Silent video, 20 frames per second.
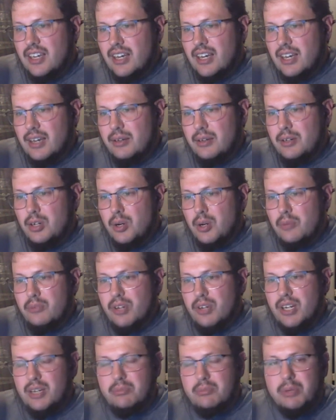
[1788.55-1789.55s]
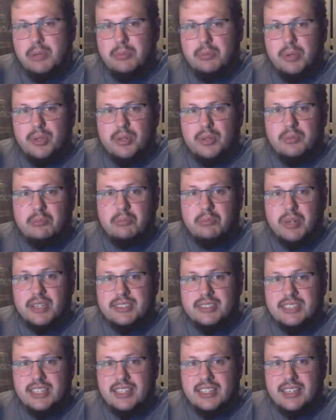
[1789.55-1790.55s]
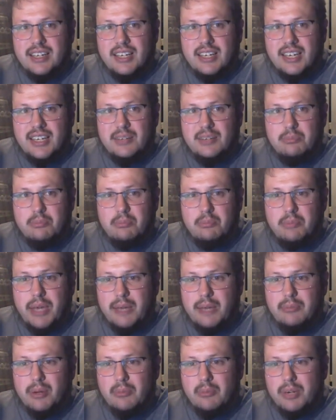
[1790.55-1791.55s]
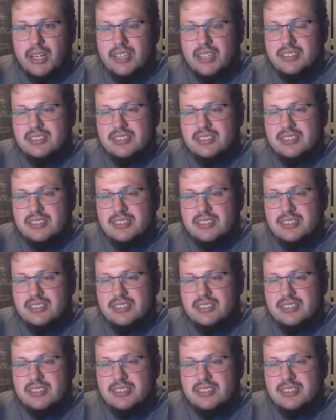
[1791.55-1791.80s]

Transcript: I know I'm forgetting people, but I got to bad memory.